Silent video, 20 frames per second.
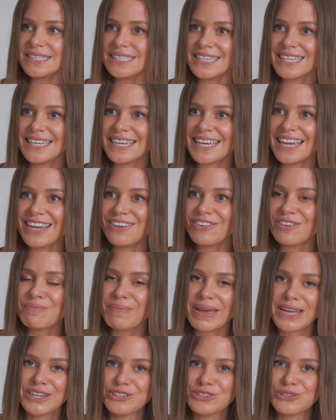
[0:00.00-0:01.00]
in gear and
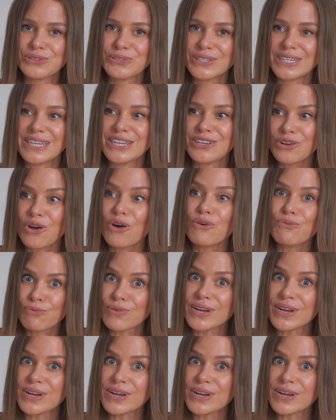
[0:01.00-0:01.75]
made sure that it got